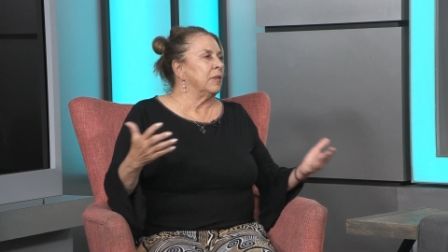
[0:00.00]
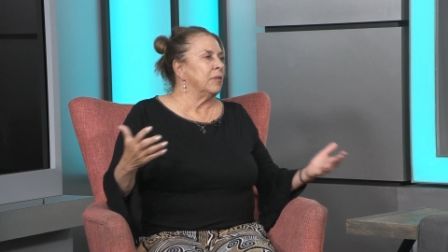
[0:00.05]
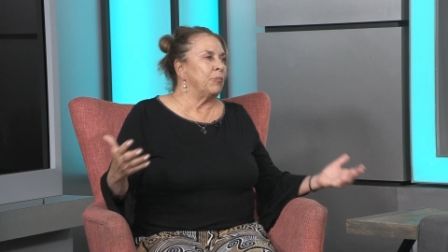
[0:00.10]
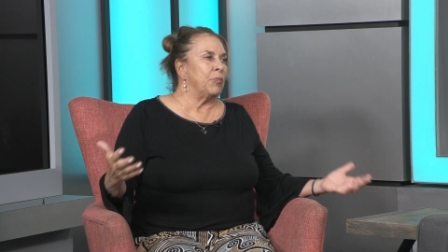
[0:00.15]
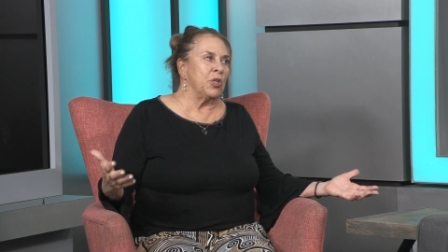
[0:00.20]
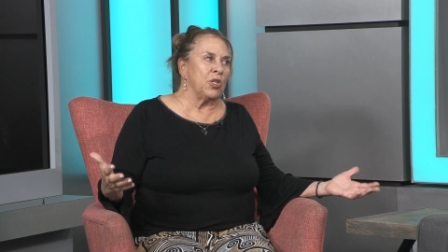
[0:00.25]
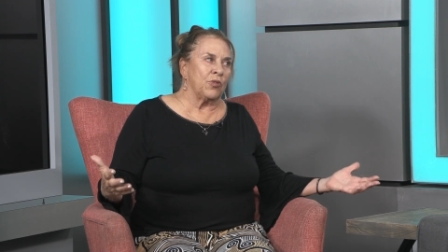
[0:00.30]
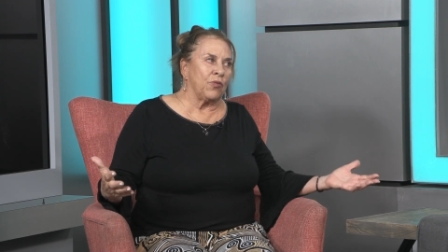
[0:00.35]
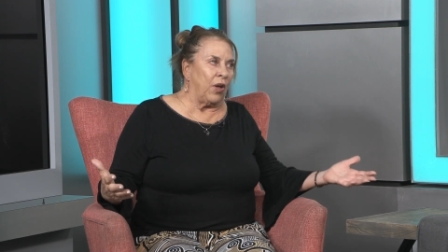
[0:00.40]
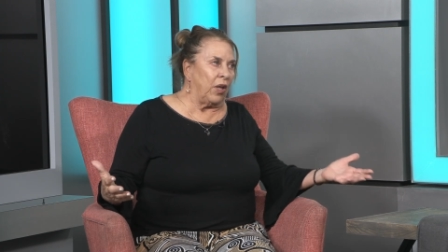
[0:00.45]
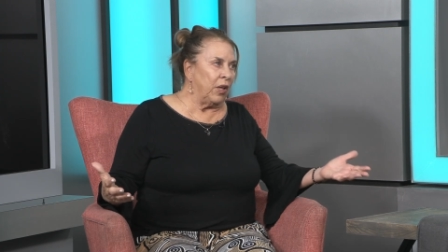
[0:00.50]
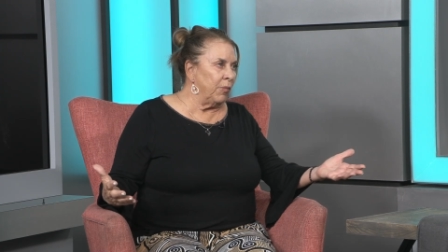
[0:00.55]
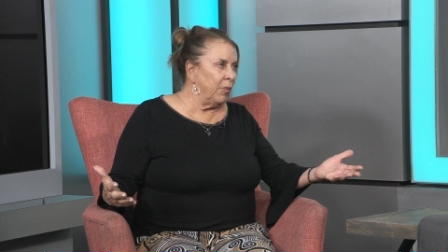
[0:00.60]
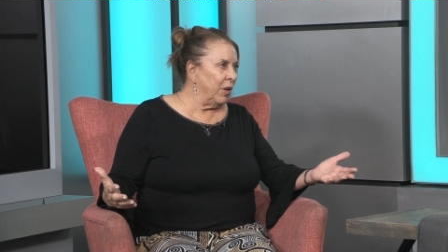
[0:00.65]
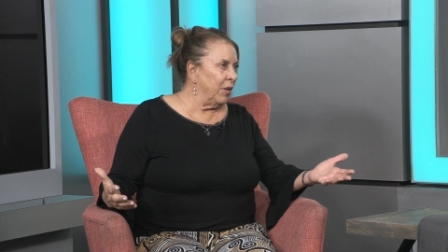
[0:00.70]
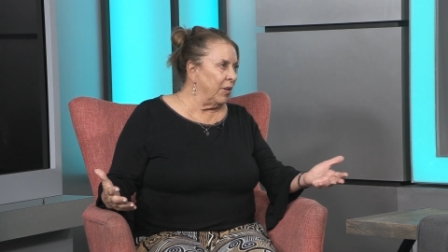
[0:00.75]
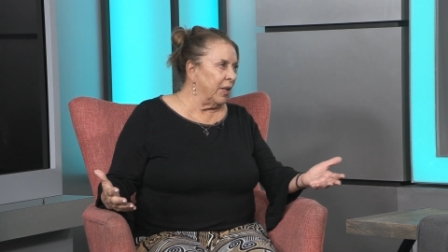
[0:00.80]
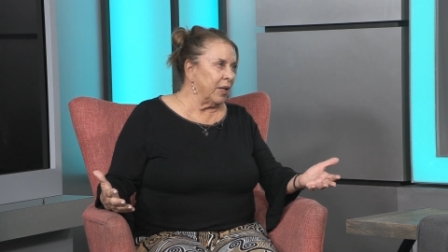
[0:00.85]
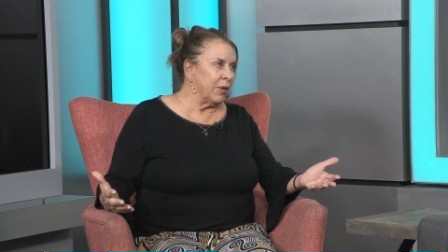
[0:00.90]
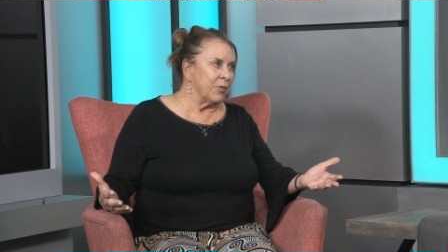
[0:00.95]
Beach
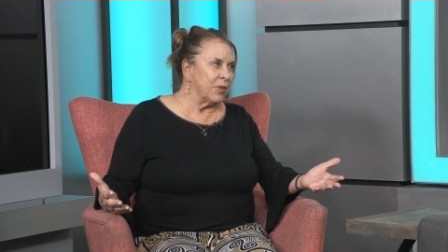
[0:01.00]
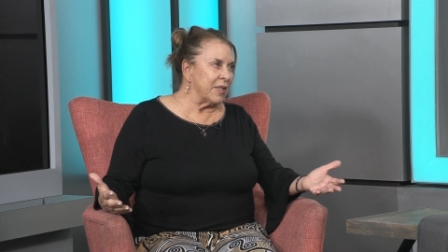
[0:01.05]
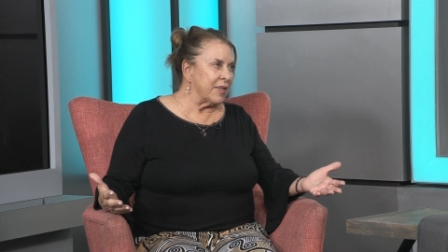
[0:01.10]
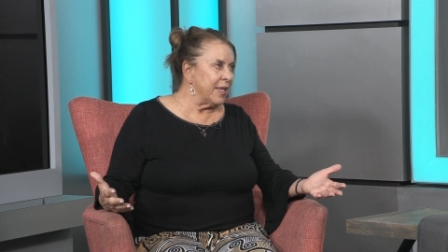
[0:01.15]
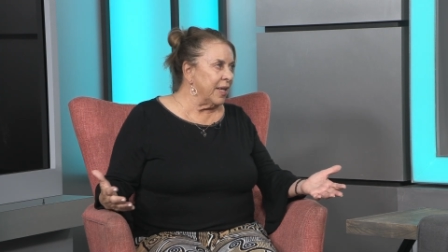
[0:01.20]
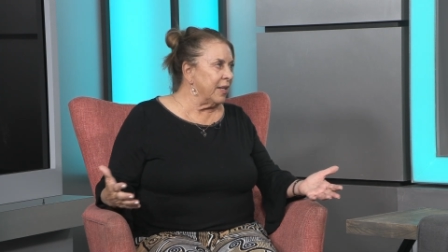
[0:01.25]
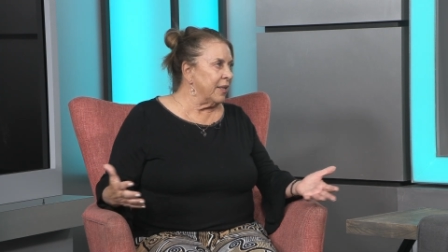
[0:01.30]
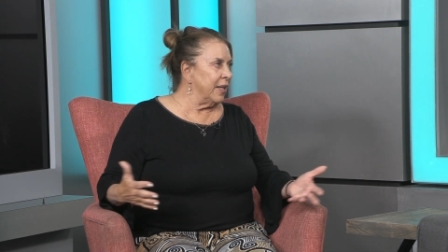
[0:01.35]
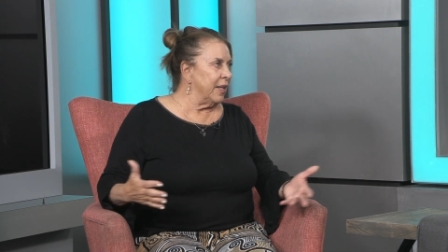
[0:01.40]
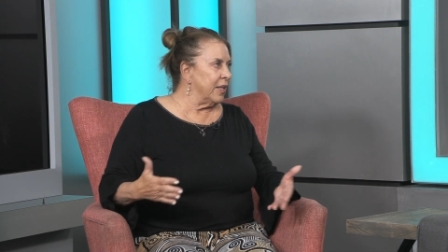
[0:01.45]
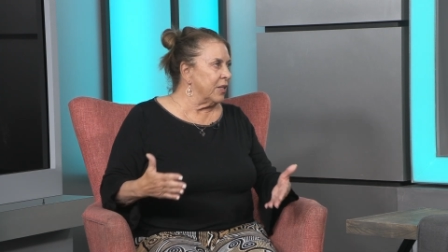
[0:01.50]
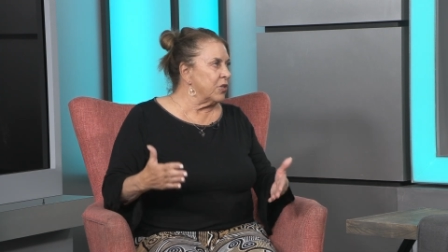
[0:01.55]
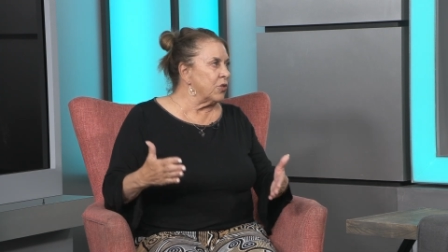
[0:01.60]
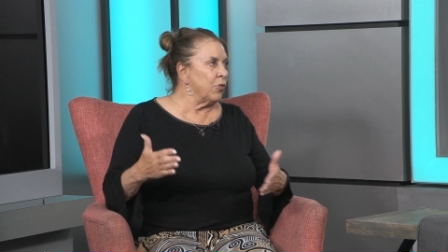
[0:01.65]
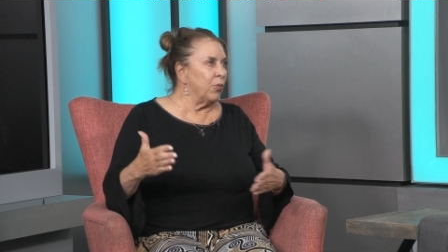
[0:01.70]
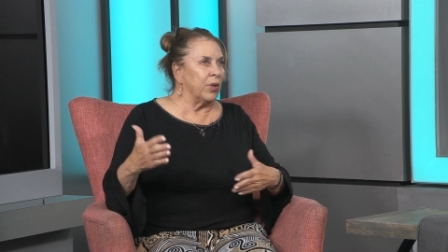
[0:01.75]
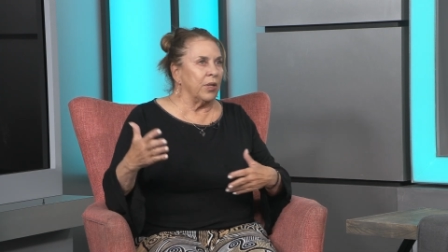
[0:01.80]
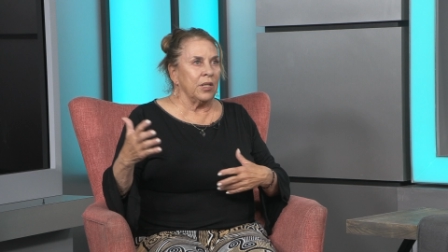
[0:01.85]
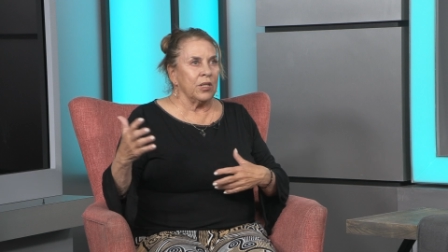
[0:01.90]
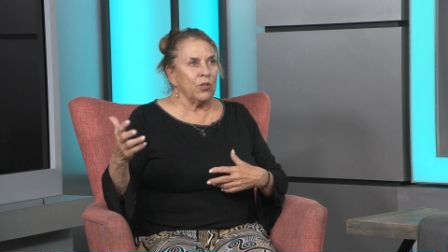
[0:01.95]
volleyball, like we said, had
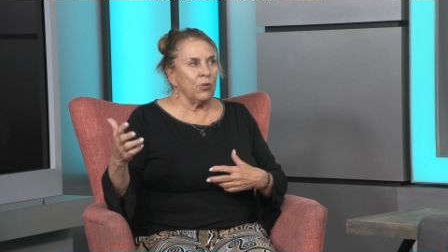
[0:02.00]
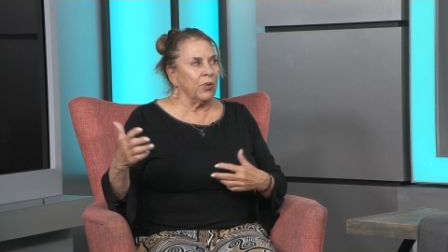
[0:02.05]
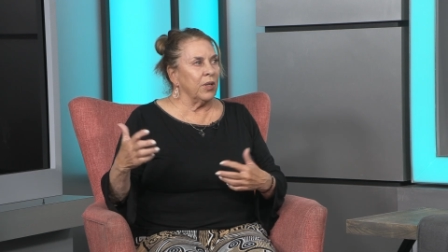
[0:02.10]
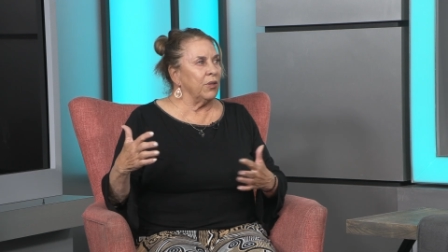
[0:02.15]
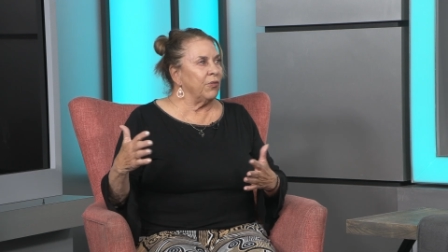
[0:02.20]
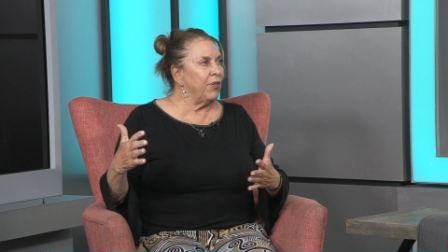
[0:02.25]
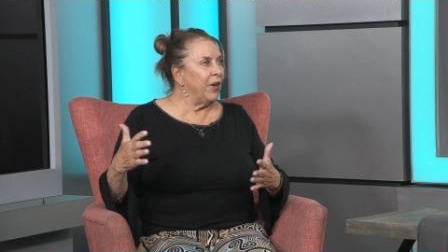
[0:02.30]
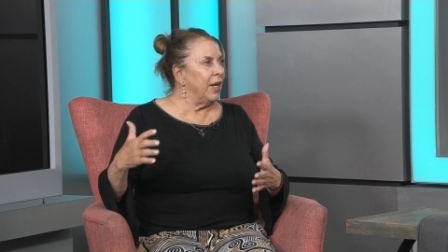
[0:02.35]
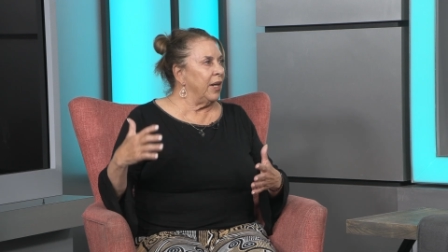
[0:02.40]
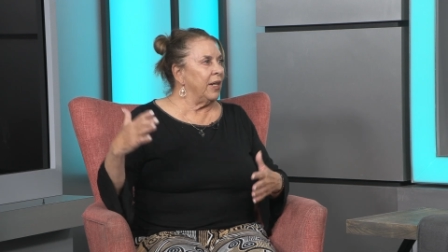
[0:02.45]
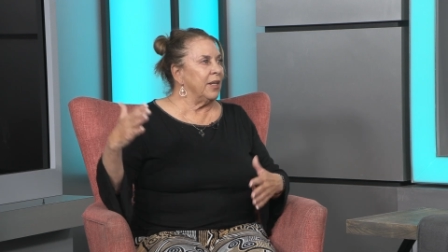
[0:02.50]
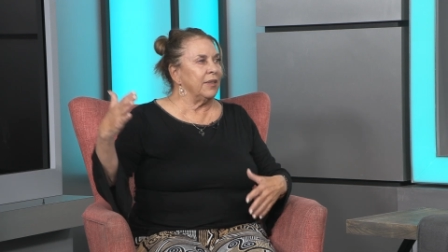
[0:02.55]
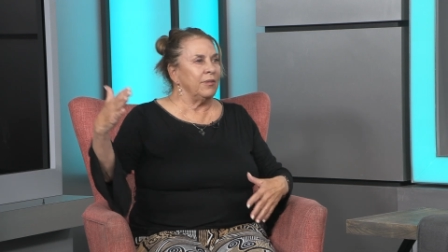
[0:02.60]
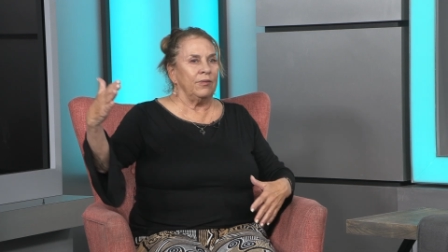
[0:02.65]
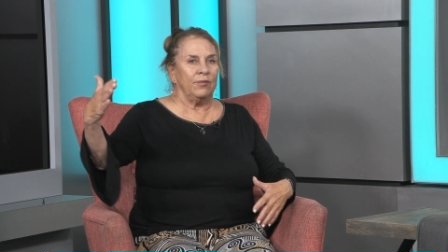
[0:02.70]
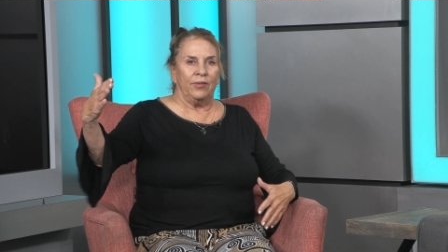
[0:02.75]
20, 25.